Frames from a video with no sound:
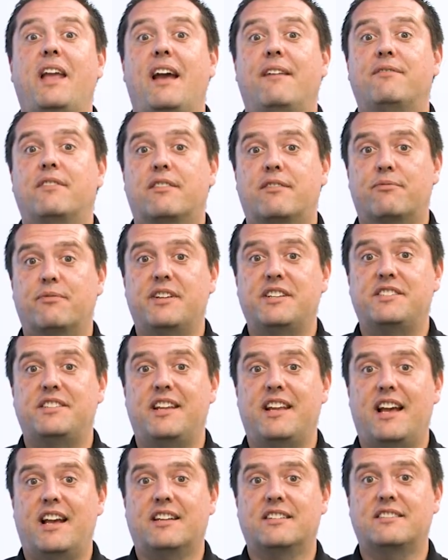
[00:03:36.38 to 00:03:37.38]
have the
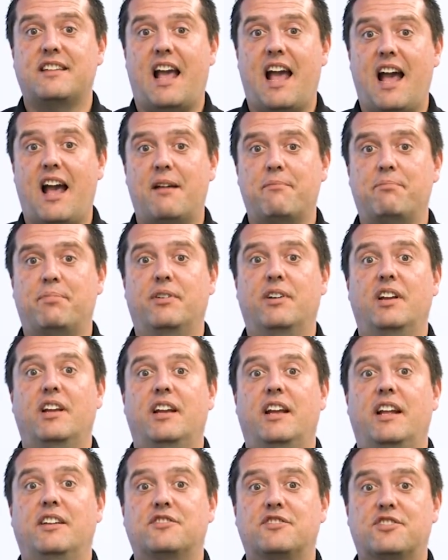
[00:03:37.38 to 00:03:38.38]
3CX app
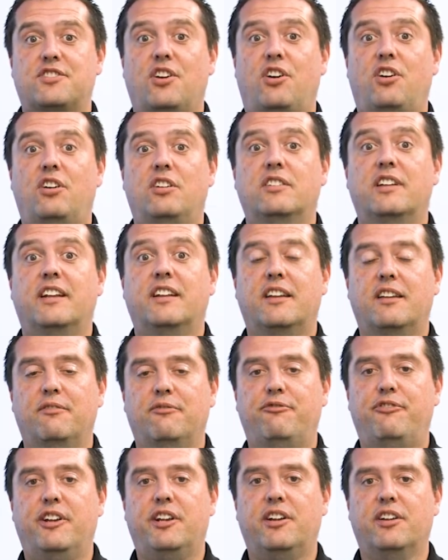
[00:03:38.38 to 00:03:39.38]
installed and
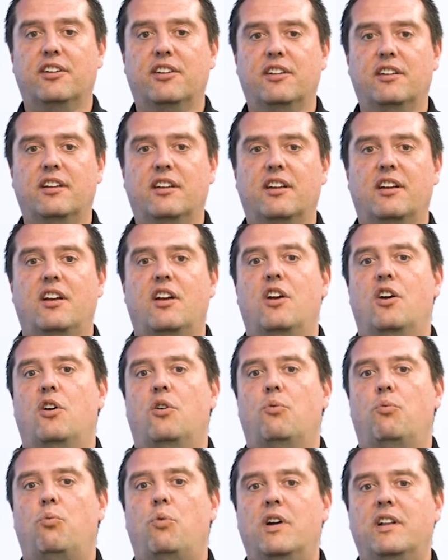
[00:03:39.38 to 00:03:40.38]
configured.
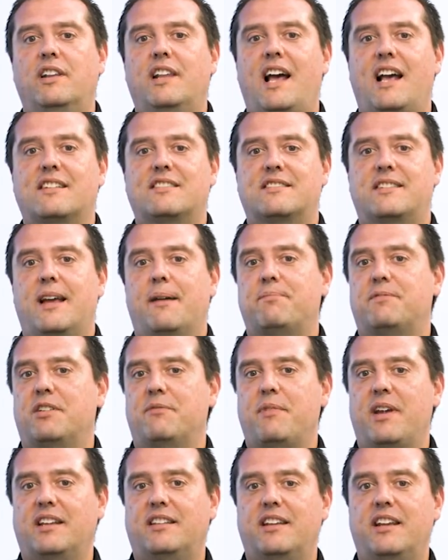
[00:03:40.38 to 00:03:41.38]
One last step to
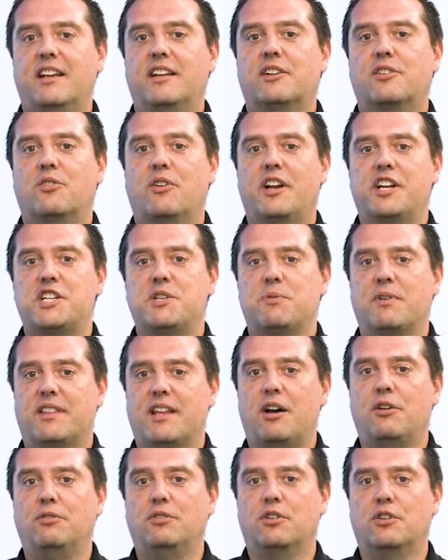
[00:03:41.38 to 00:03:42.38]
make the integration with
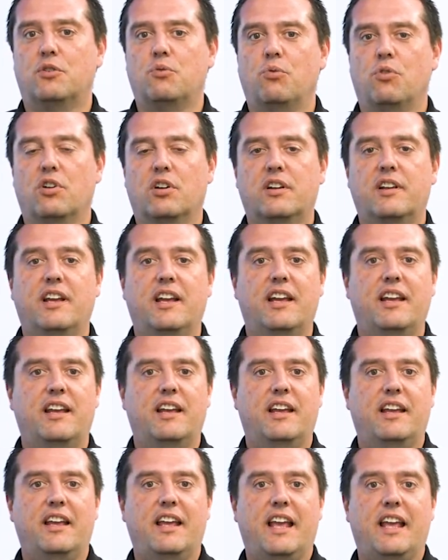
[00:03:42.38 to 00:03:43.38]
Outlook work
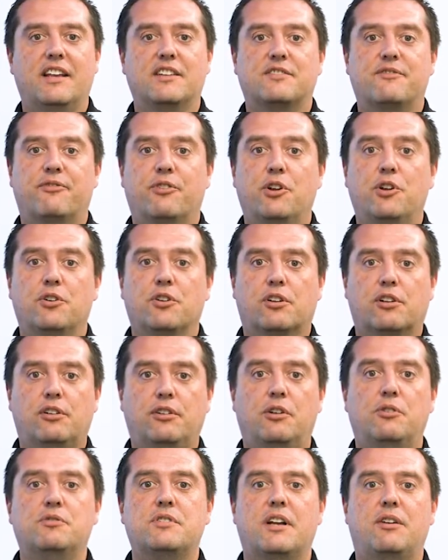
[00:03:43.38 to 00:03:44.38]
is for you to
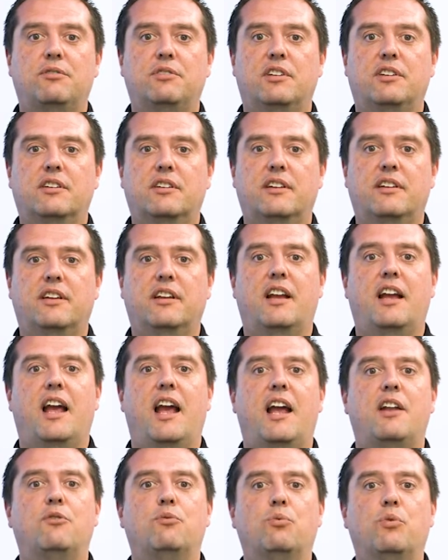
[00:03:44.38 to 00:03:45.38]
close Outlook
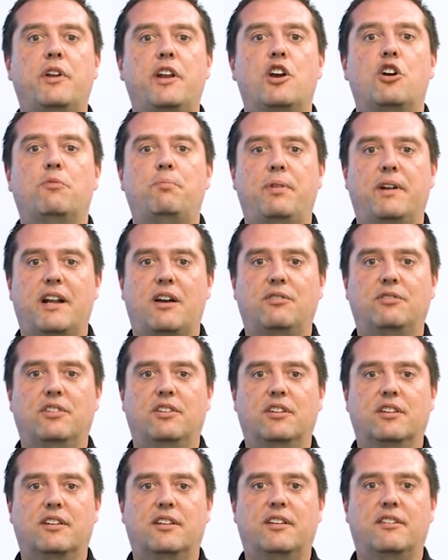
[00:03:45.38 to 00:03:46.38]
and reopen
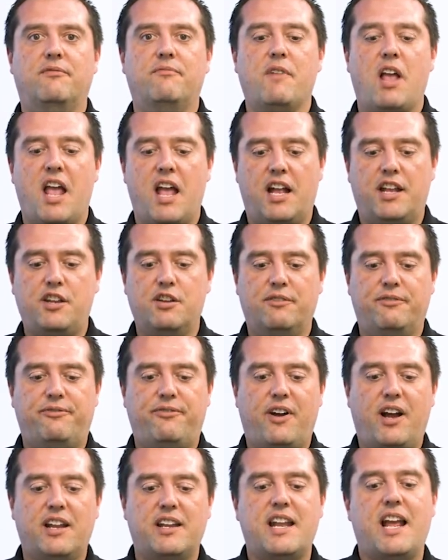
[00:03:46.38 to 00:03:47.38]
Outlook. And you'll find